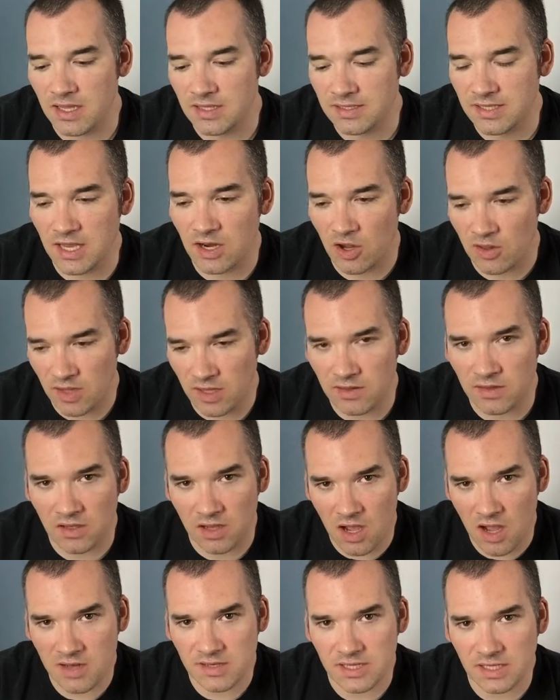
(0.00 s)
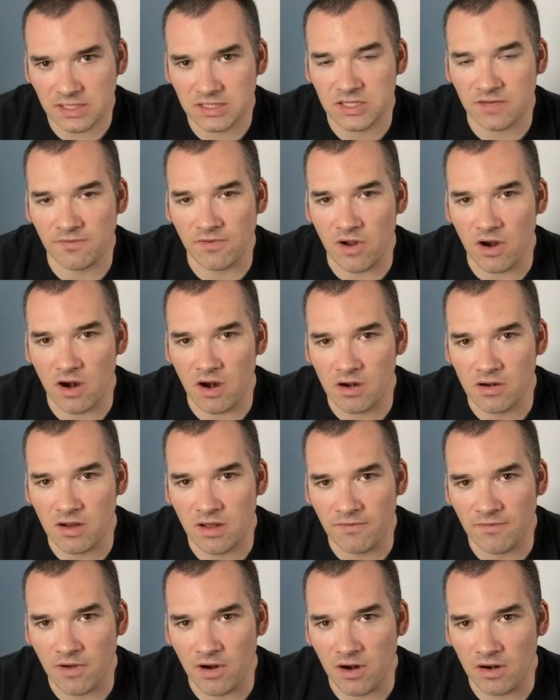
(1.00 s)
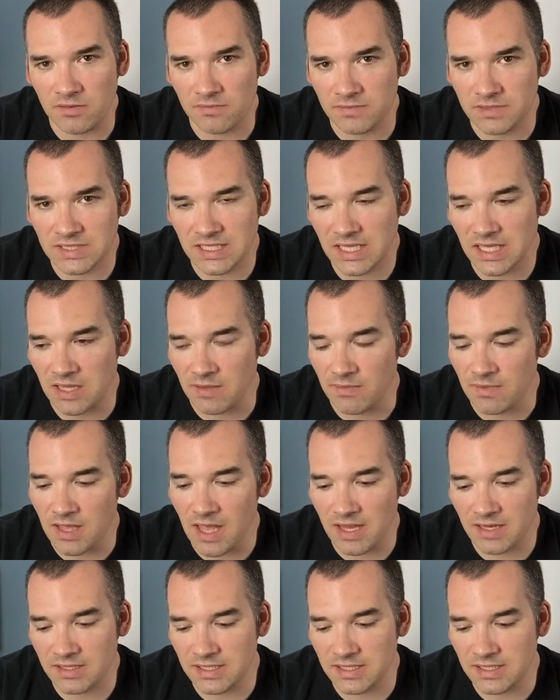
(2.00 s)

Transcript: in the context of our team,